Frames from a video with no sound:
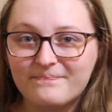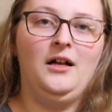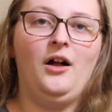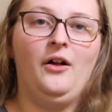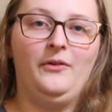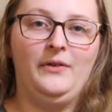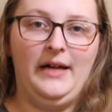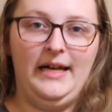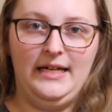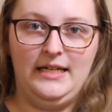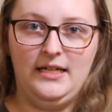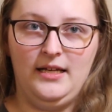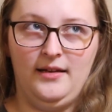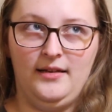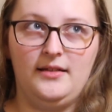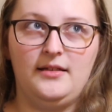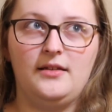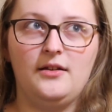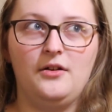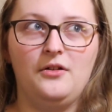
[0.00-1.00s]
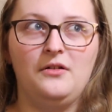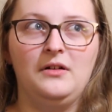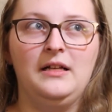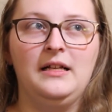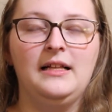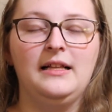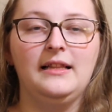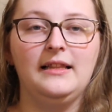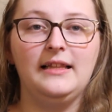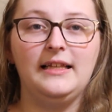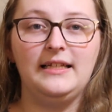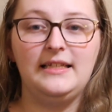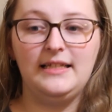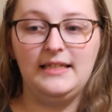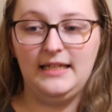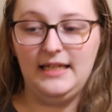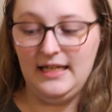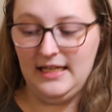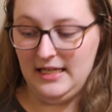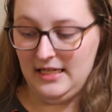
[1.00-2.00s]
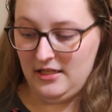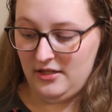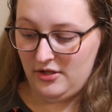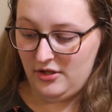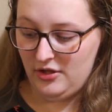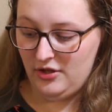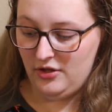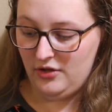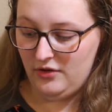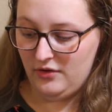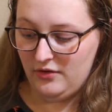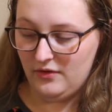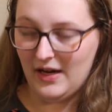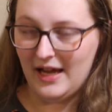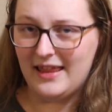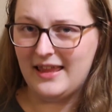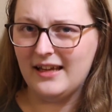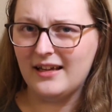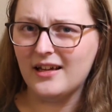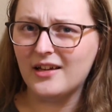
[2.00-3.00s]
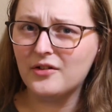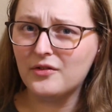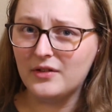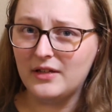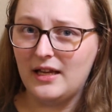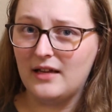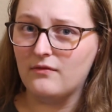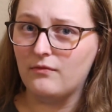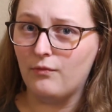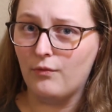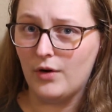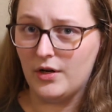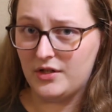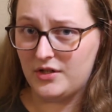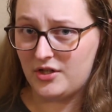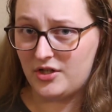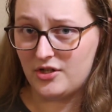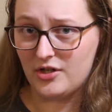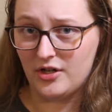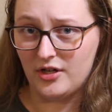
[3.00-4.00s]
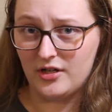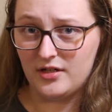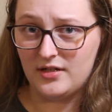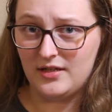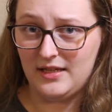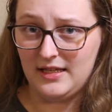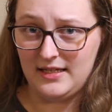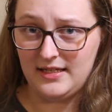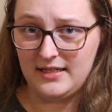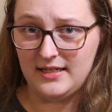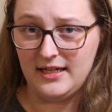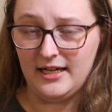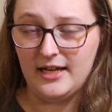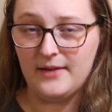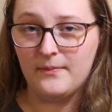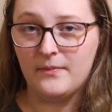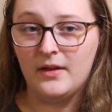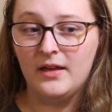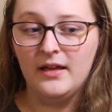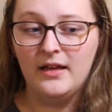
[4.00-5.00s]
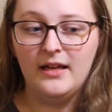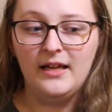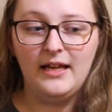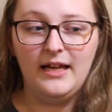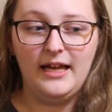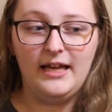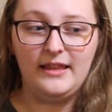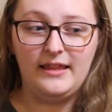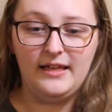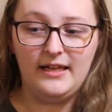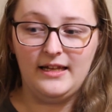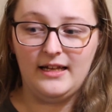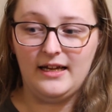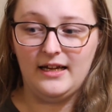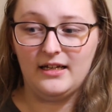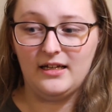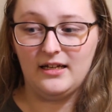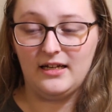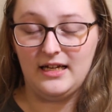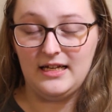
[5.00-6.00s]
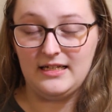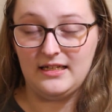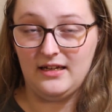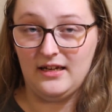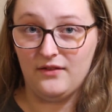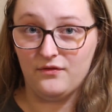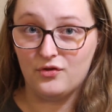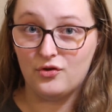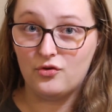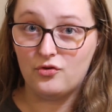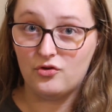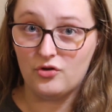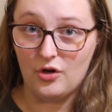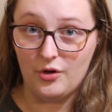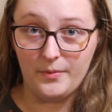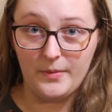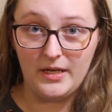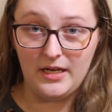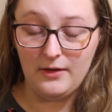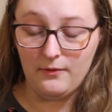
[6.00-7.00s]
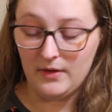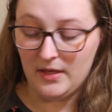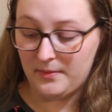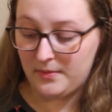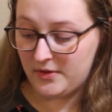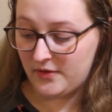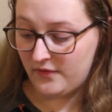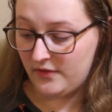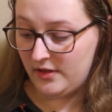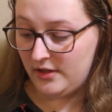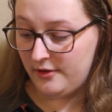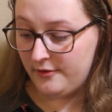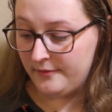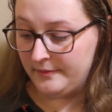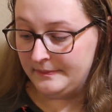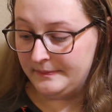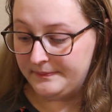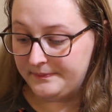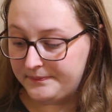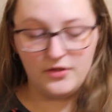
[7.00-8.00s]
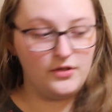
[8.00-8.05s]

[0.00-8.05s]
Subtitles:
All right, so let's get into, I think I only have one start this time. And then guys, I have so many WIPs for you.